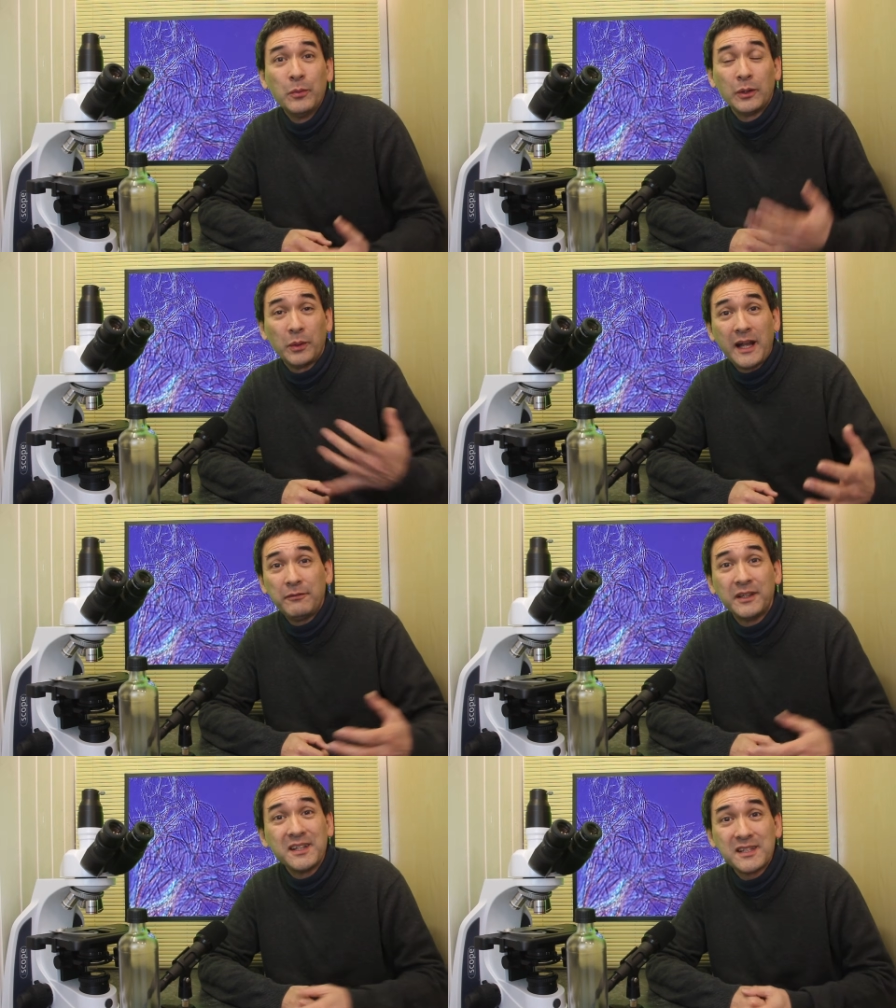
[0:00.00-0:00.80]
Well, what
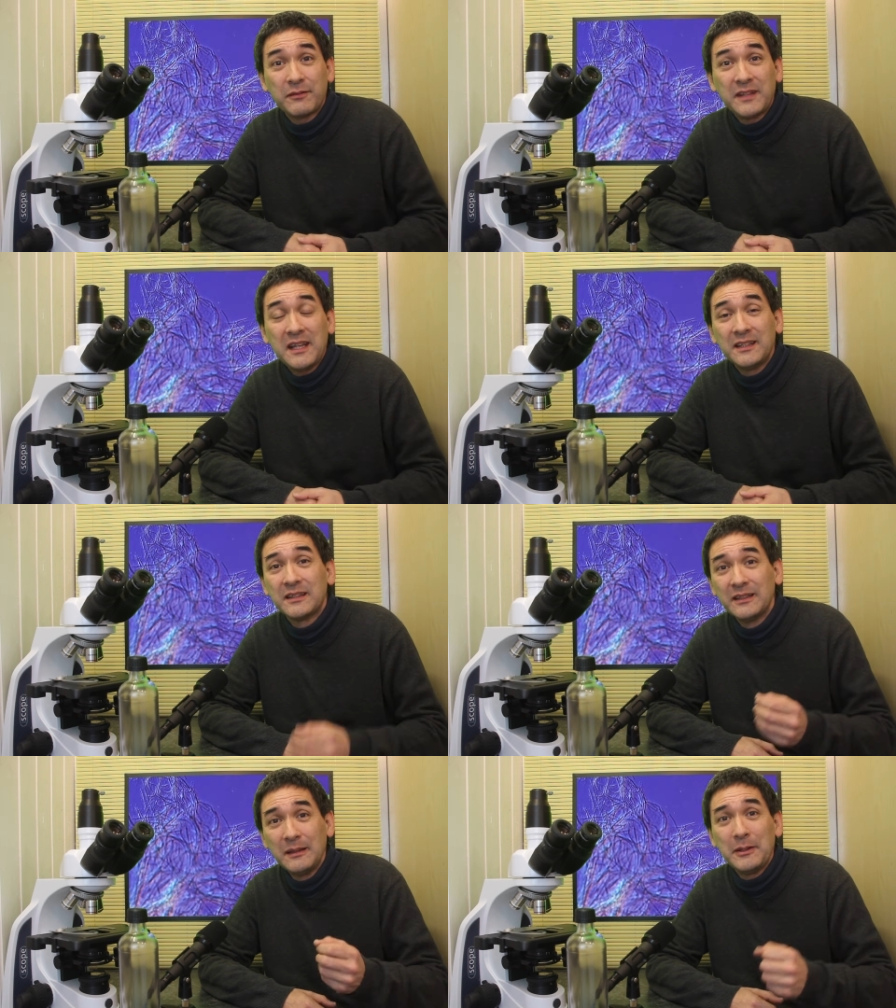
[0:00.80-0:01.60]
I've done is I've
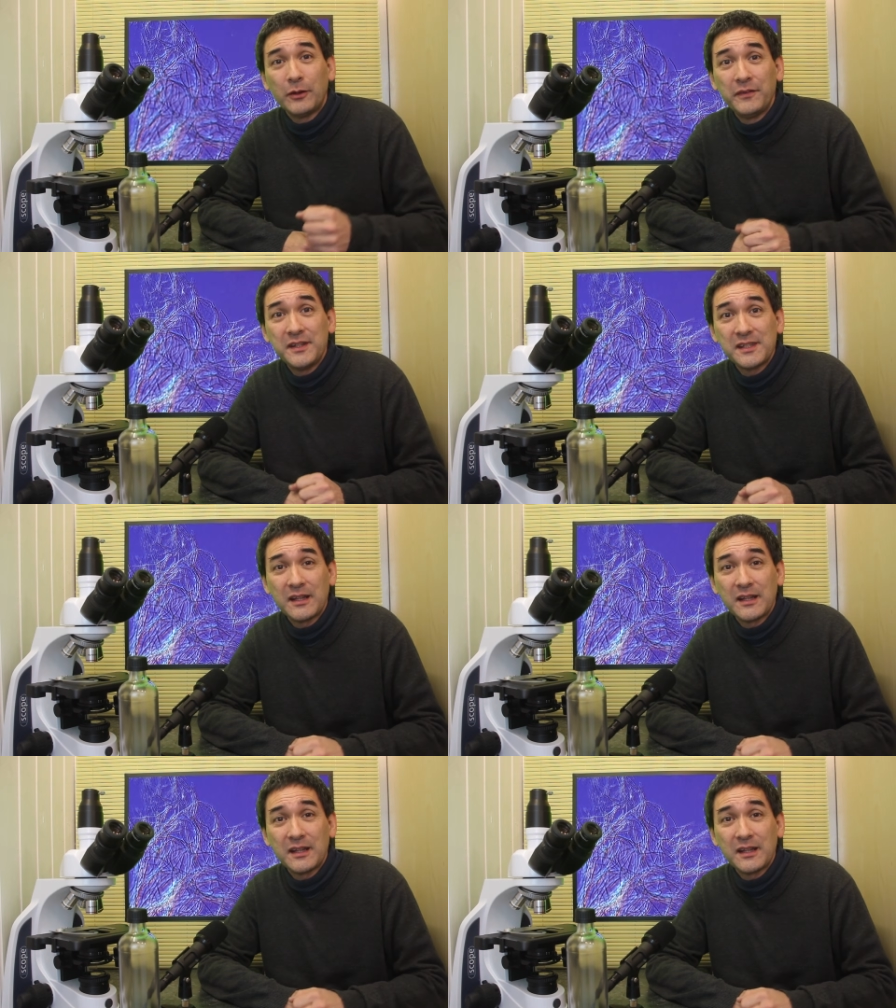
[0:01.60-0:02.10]
taken a little bit of this